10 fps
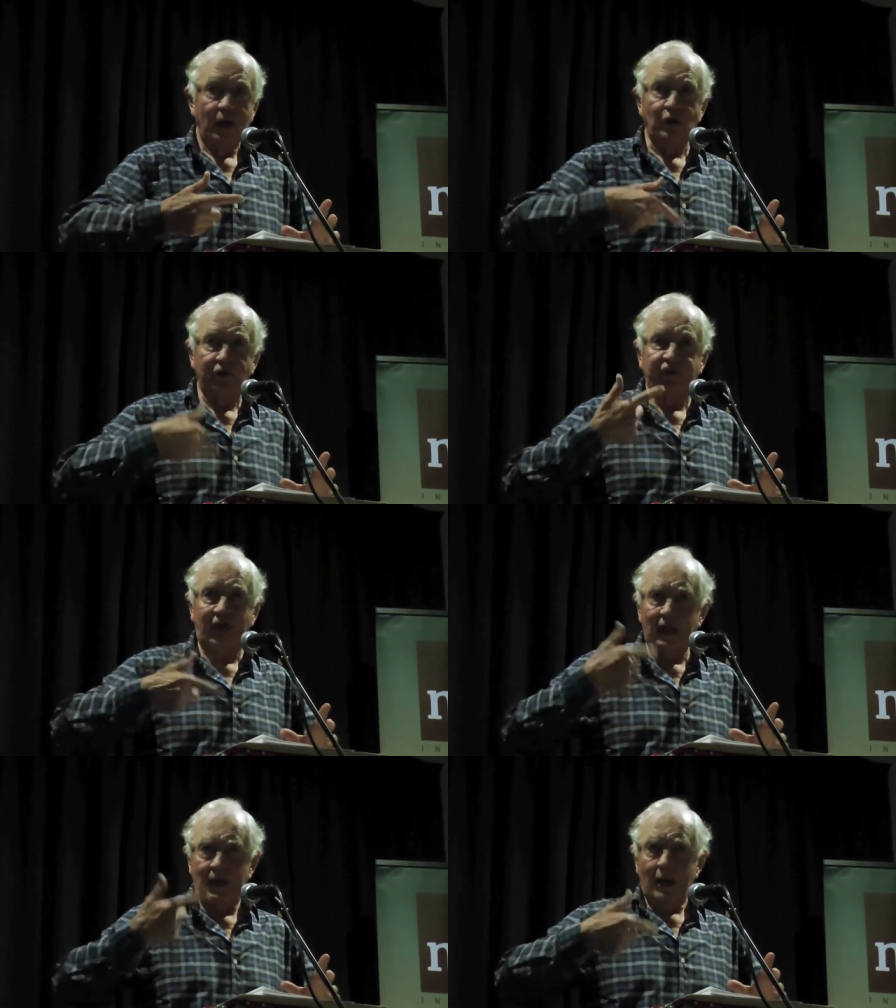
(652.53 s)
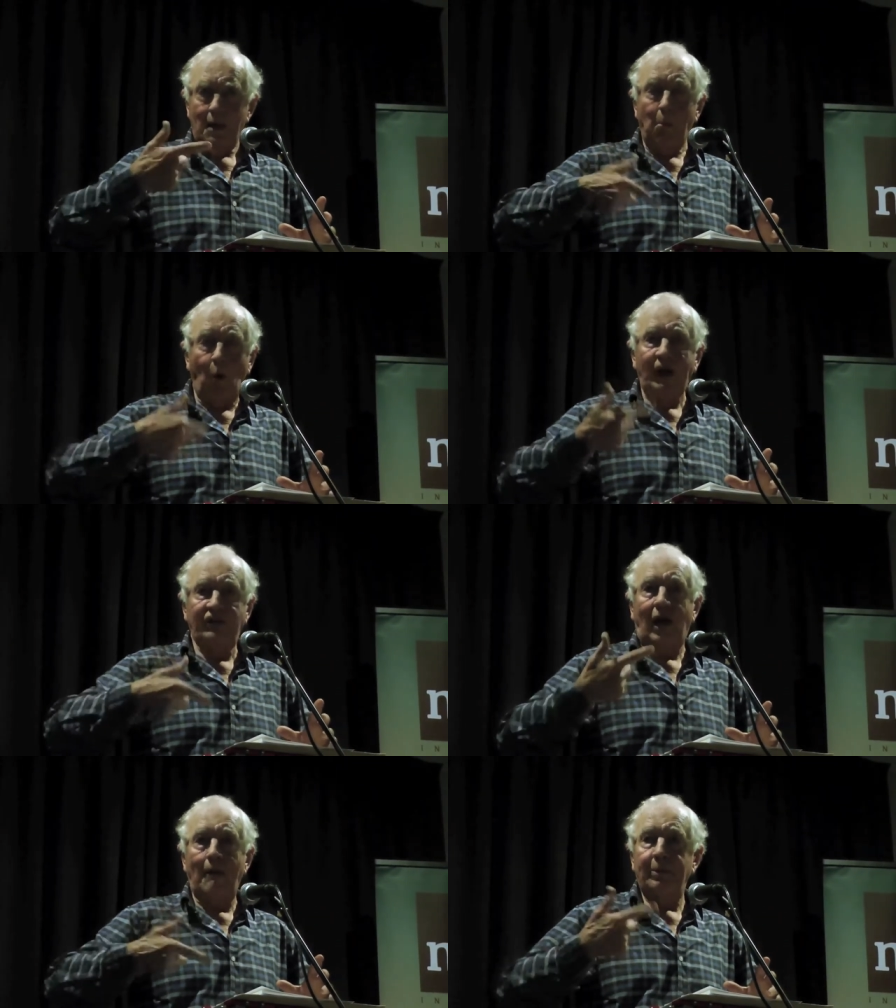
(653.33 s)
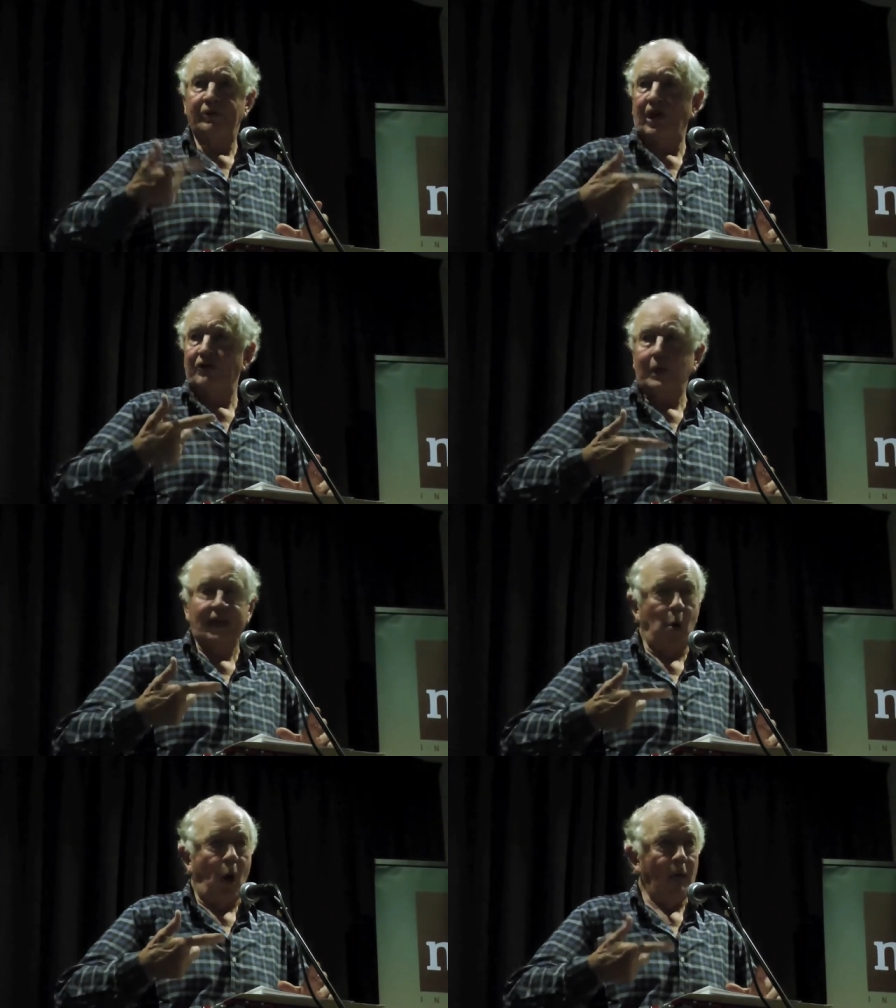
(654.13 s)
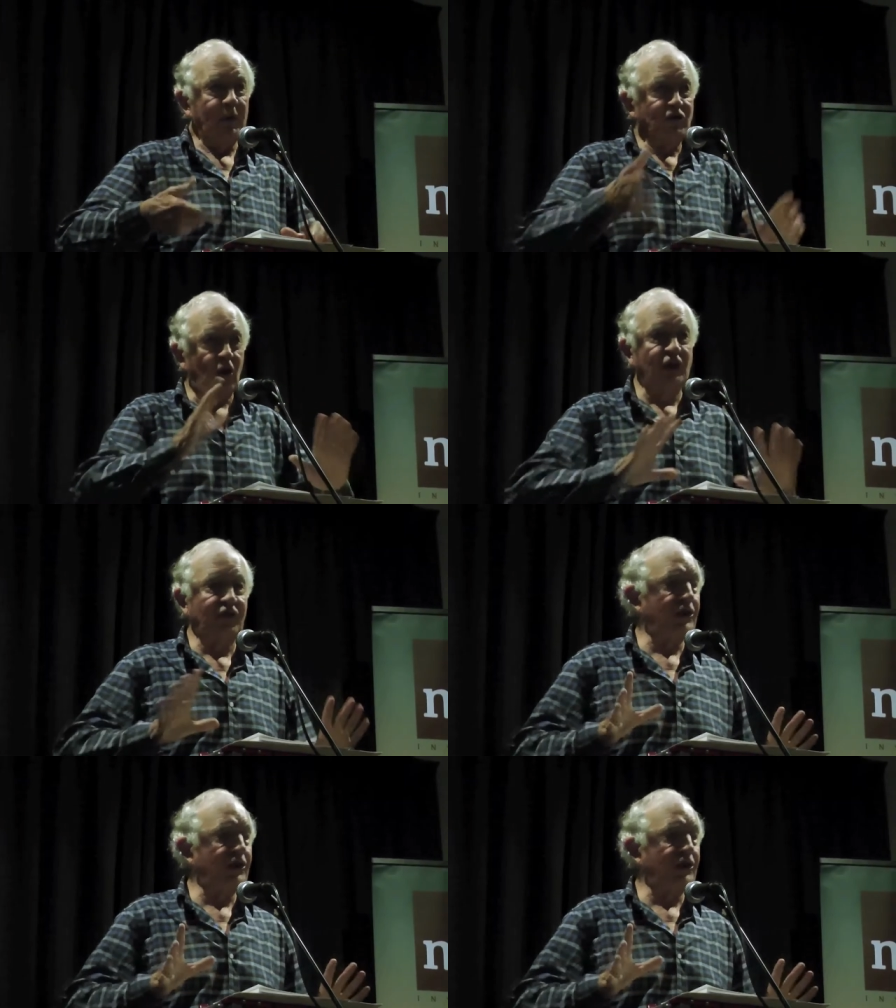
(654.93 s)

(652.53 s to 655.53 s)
You'll see more examples as we go on. We turn to